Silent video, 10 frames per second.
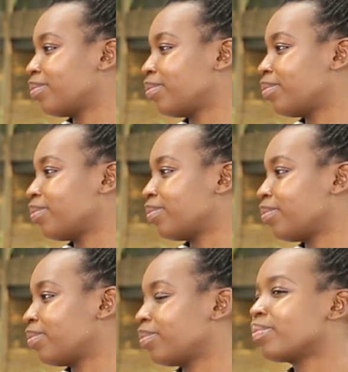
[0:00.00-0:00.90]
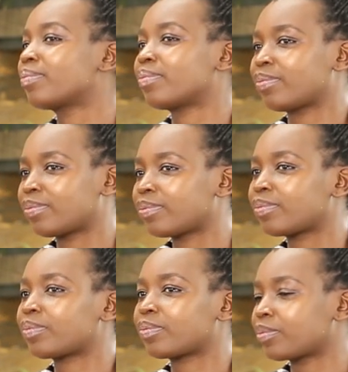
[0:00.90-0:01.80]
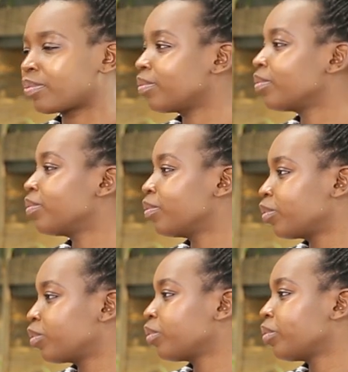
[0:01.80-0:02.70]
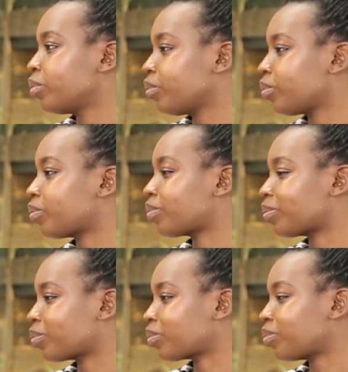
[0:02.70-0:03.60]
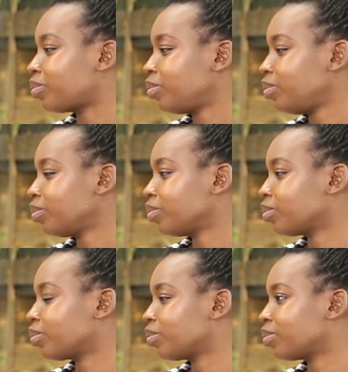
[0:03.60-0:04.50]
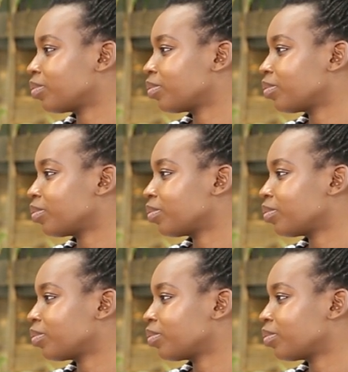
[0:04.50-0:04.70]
(not speaking)